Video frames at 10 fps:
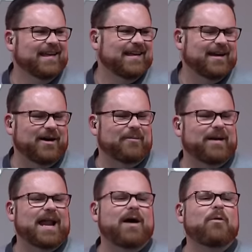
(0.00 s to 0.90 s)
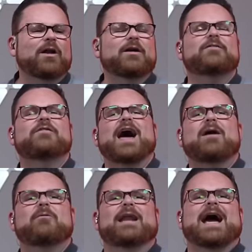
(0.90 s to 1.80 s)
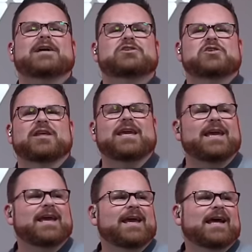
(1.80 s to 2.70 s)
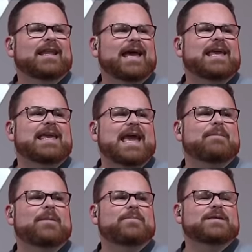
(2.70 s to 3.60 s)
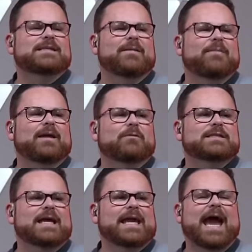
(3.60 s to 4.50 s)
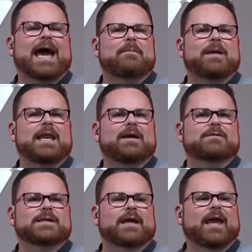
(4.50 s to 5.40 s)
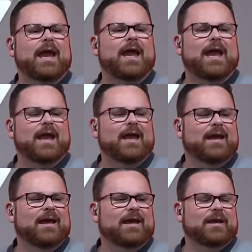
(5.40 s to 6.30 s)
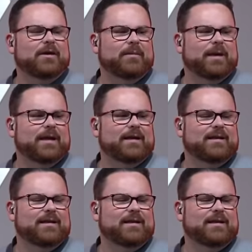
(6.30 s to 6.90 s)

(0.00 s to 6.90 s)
Oh man, I wonder if that one actually like came up as somebody was like at a meeting and was like, hey, you know what I mean?